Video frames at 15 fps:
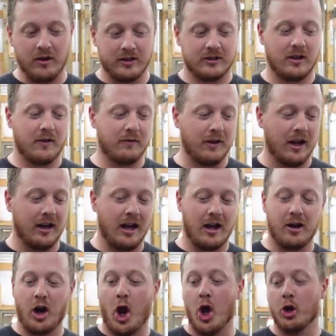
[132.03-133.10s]
this stuff laid
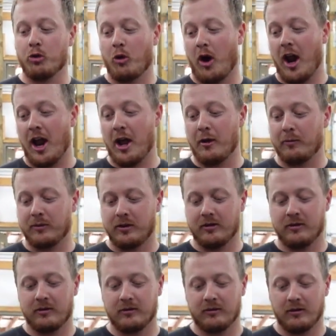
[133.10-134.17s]
out, unwrapped,
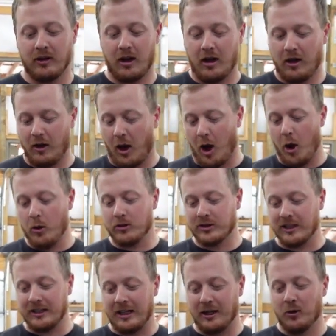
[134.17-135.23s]

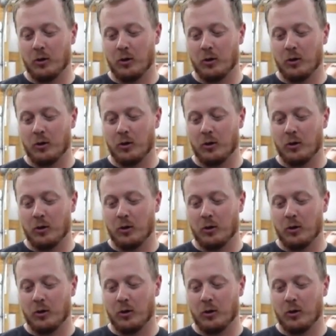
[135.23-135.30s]
OCD